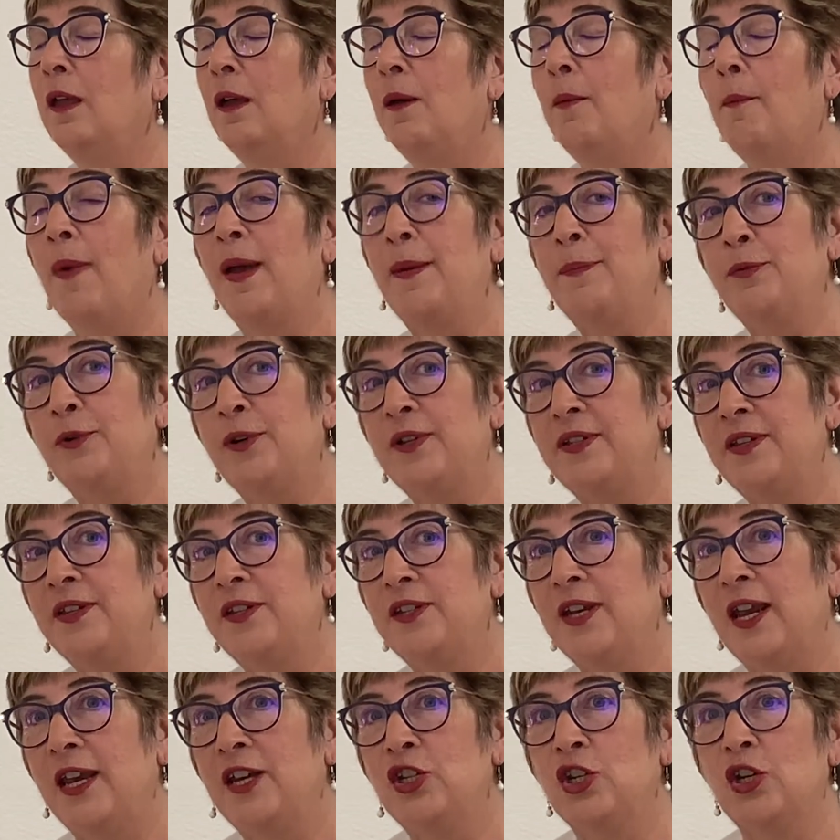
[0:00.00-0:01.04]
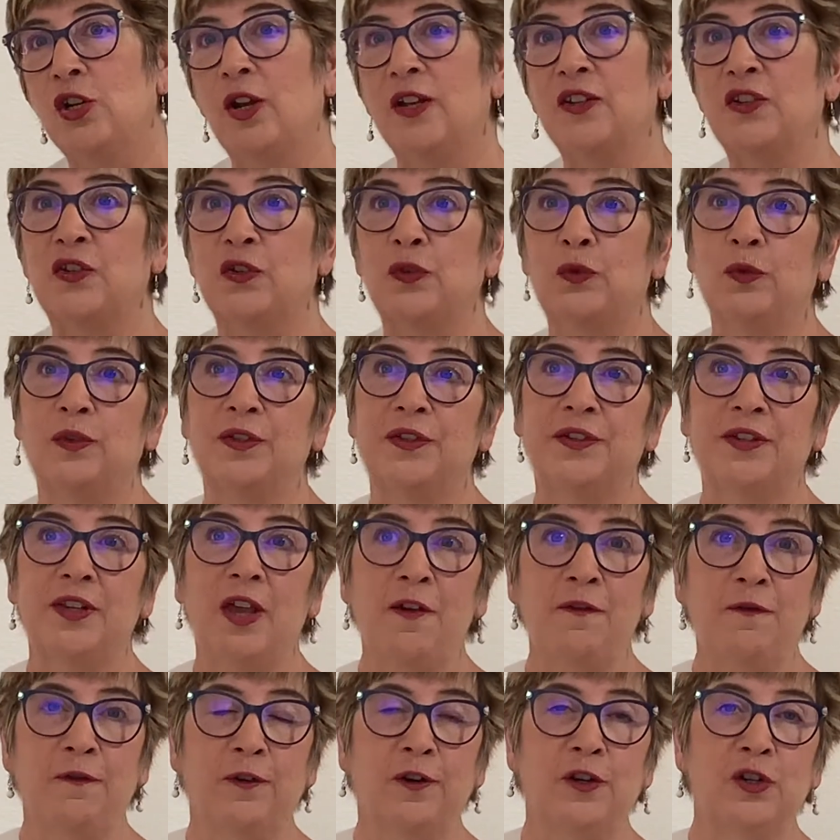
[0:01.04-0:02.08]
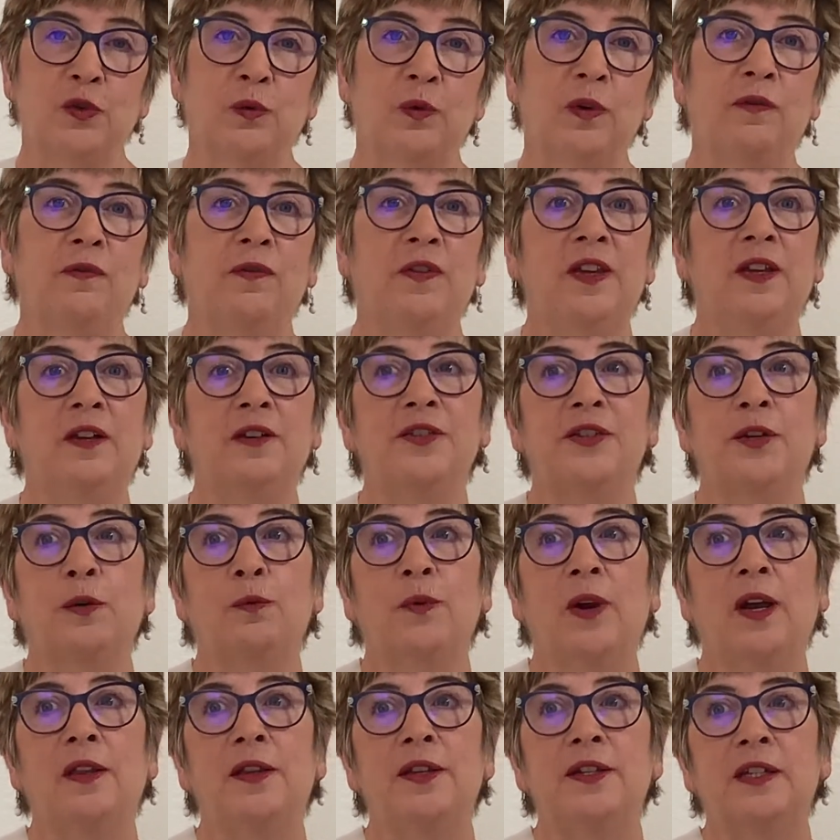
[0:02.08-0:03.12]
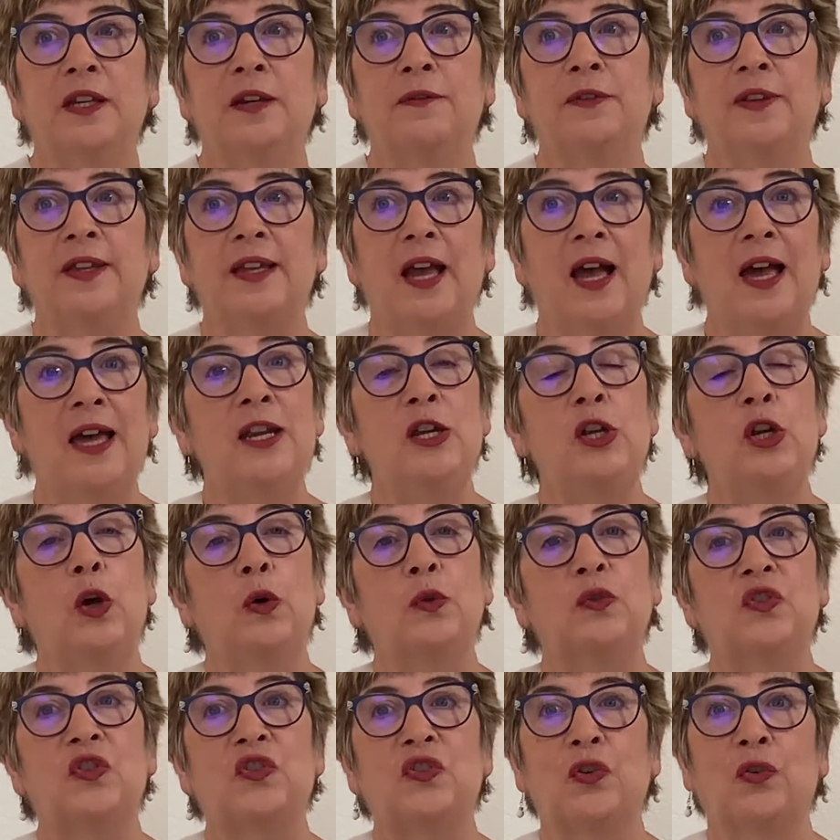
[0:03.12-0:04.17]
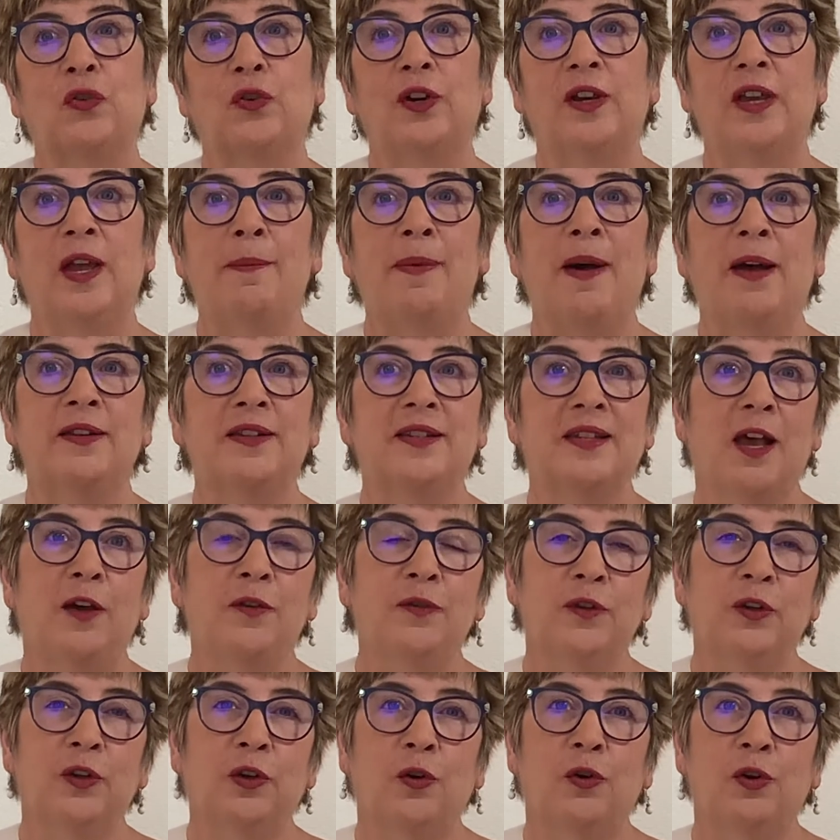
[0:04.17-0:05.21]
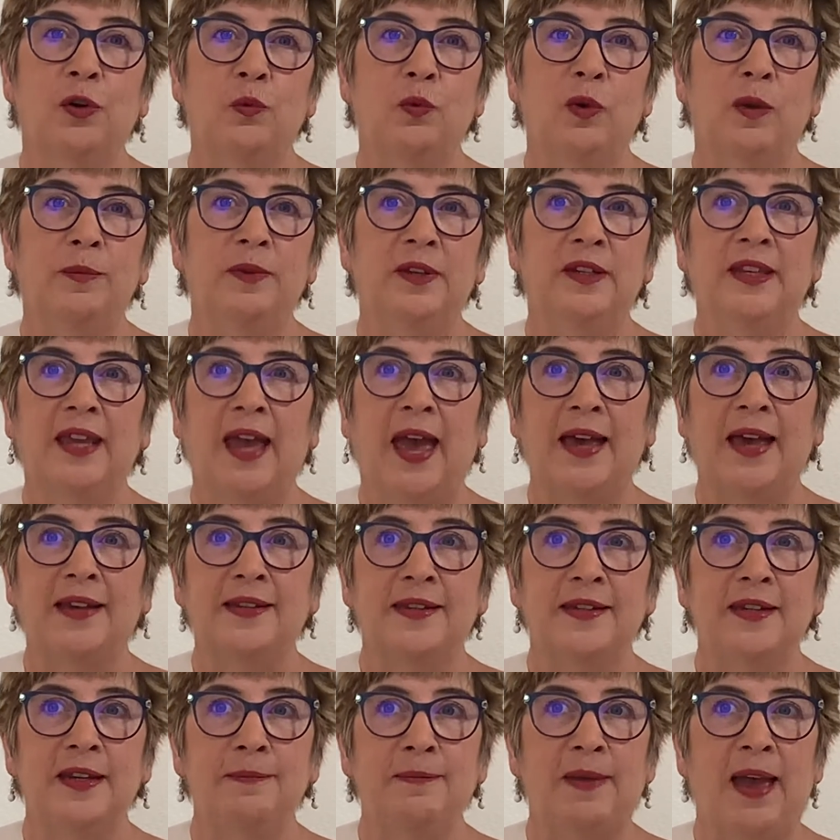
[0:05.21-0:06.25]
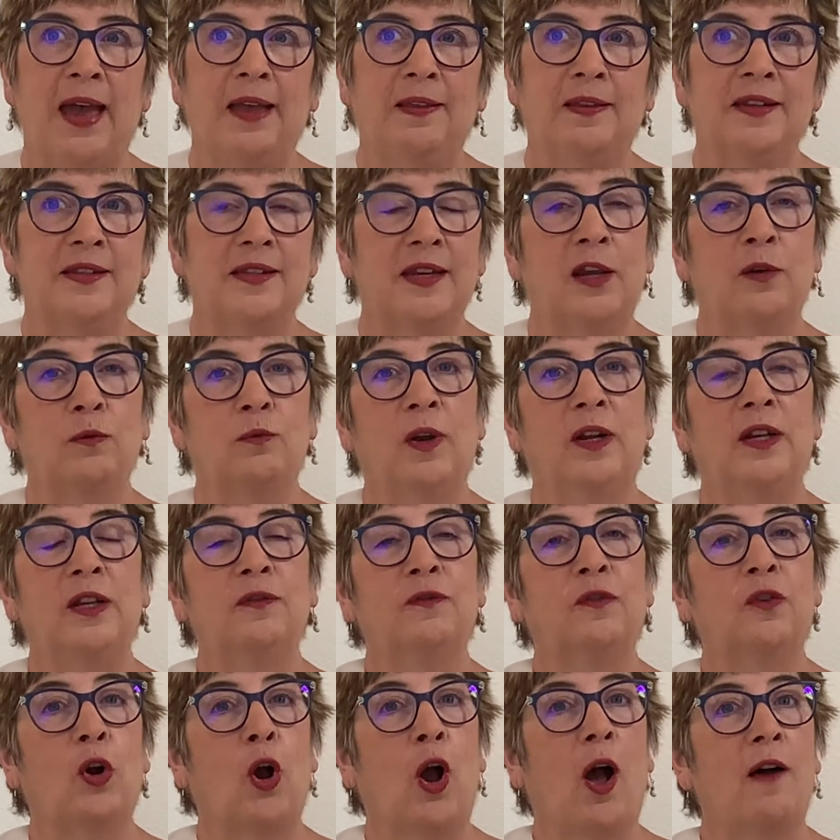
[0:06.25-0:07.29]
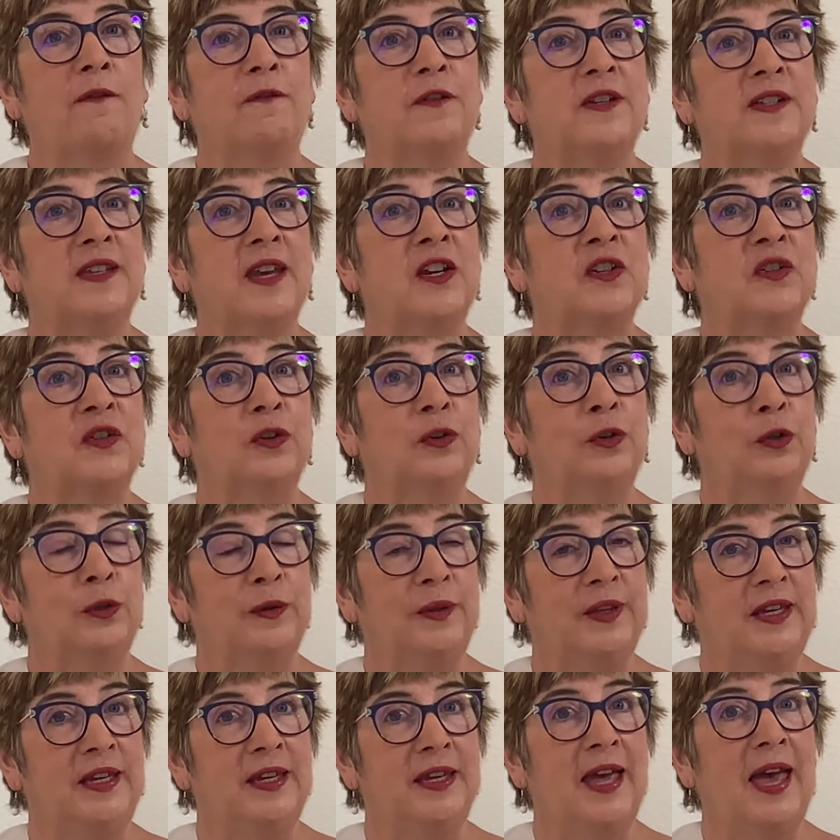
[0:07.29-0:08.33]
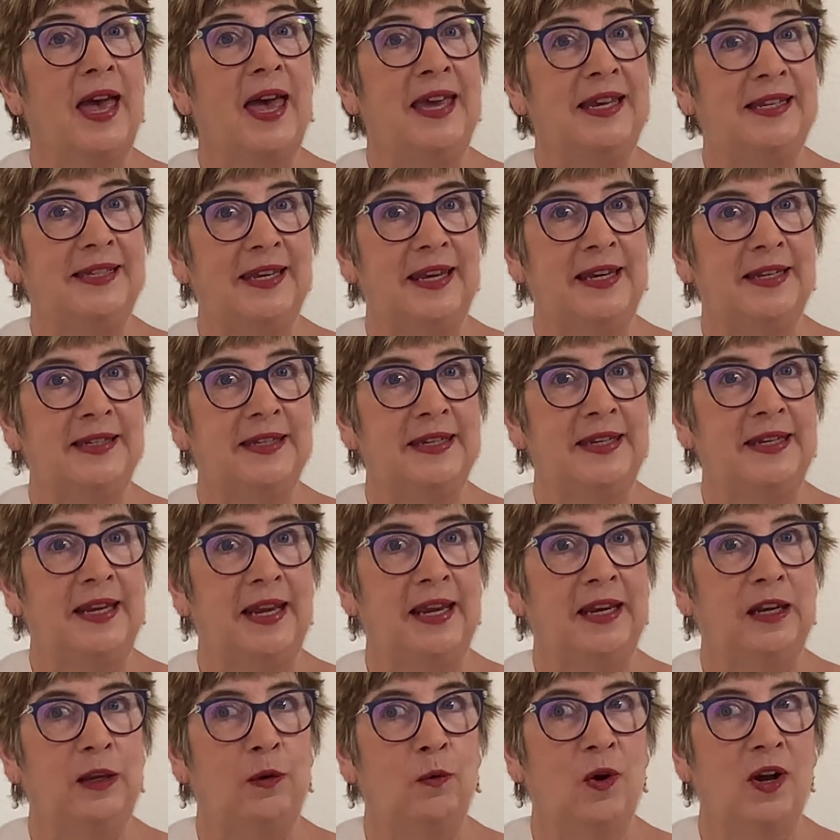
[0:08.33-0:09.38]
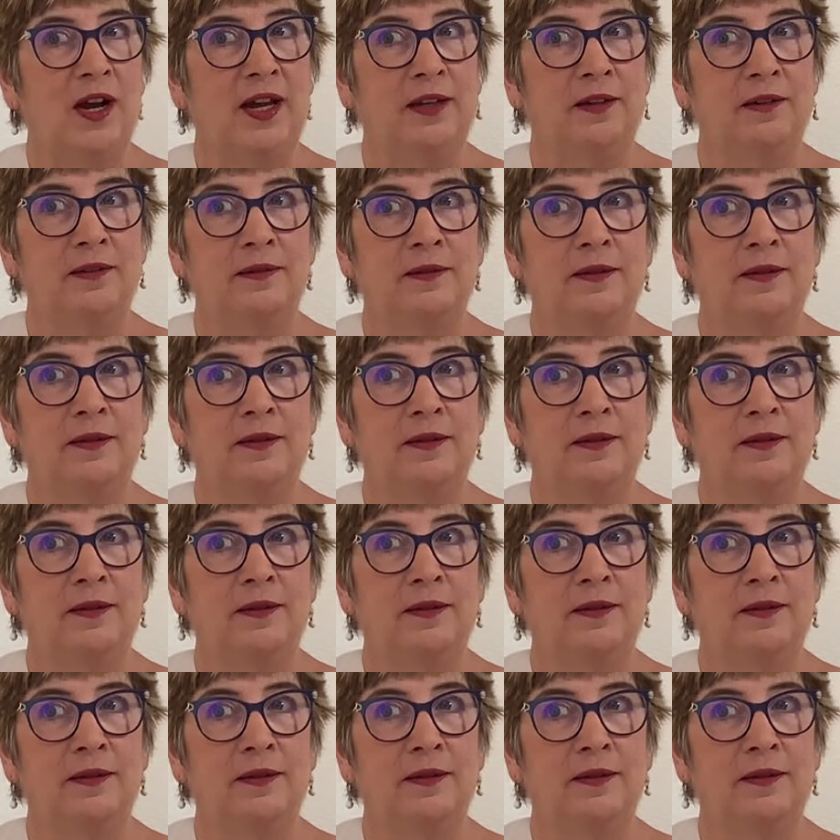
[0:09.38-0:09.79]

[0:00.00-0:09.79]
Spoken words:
My presentation on school suffrage reveals a relatively unknown story about South Dakota women casting ballots and running for office as early as 1881.